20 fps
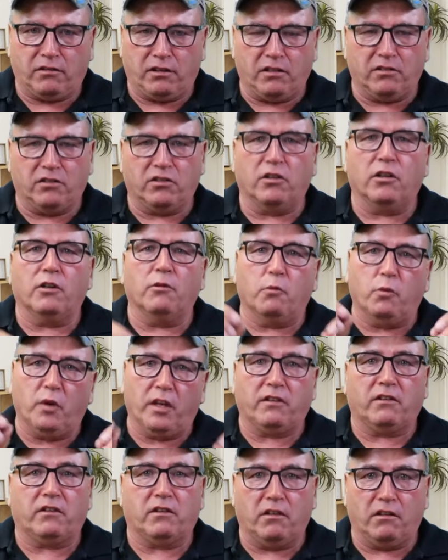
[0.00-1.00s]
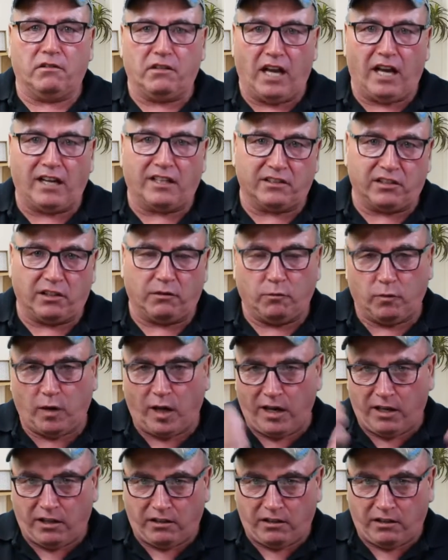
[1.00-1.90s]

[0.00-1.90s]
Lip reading: concern with the ducks and why